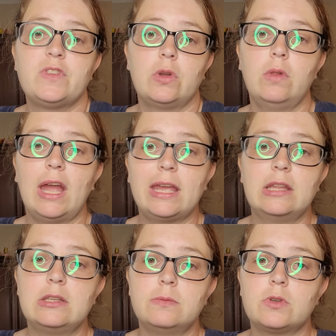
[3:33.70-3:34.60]
So like
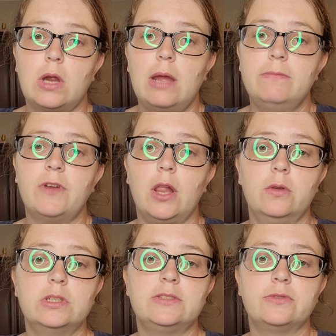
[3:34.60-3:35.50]
and subscribe,
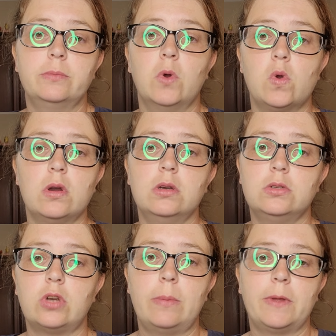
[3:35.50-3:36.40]
follow us for more,
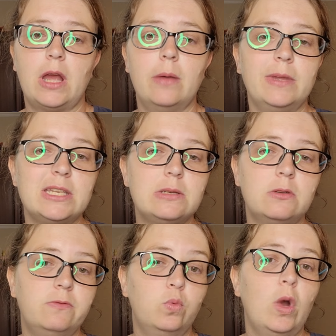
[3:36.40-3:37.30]
drop a comment
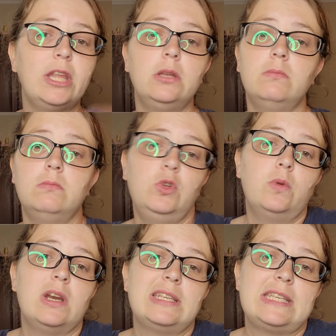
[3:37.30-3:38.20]
of what you
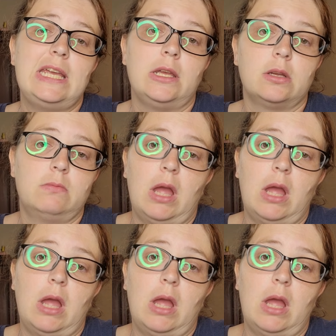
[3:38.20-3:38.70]
want to see.